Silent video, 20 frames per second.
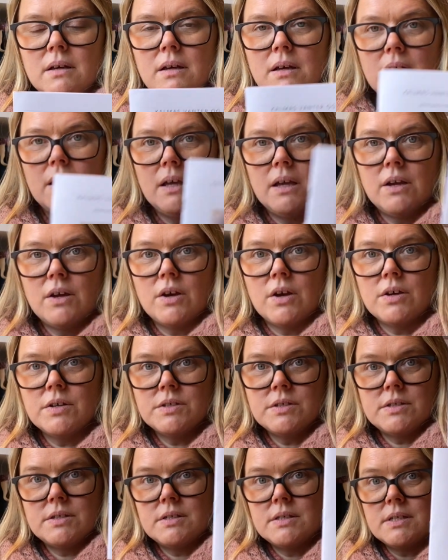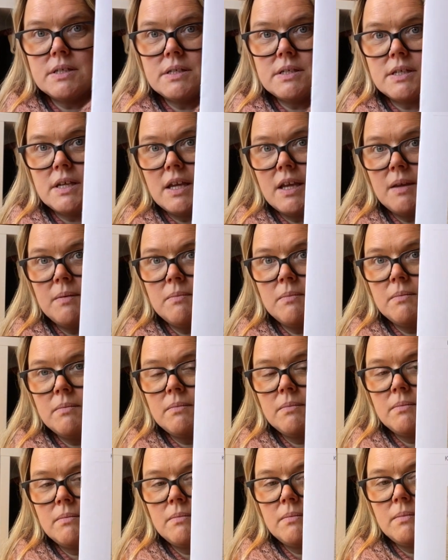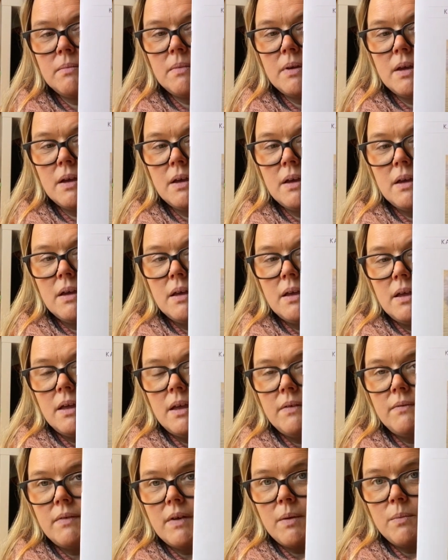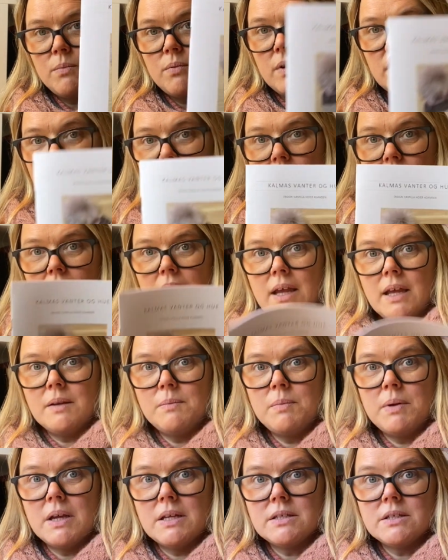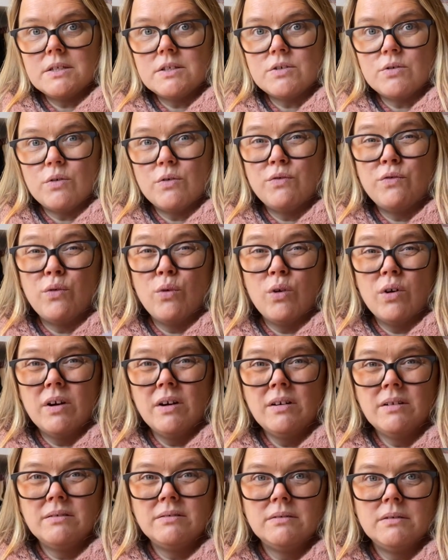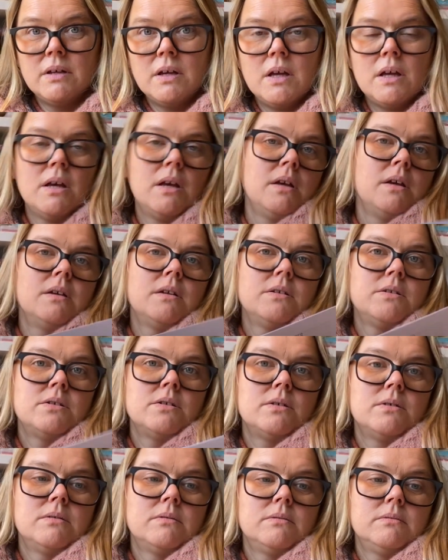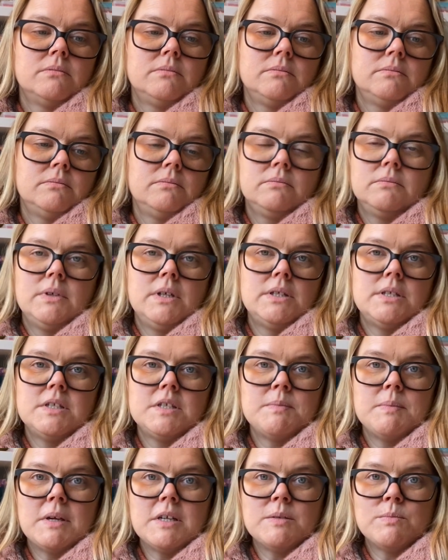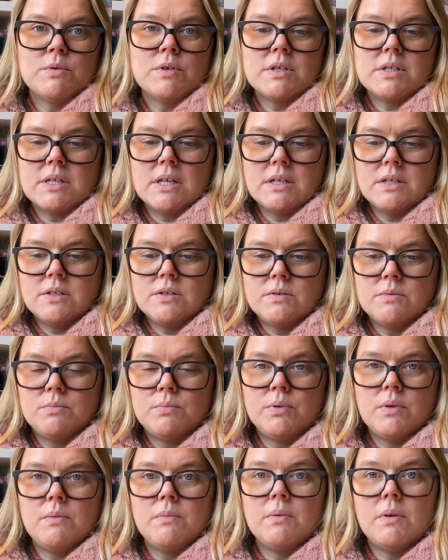it costs the same if I print 8 pages or 4. So it just makes more sense to put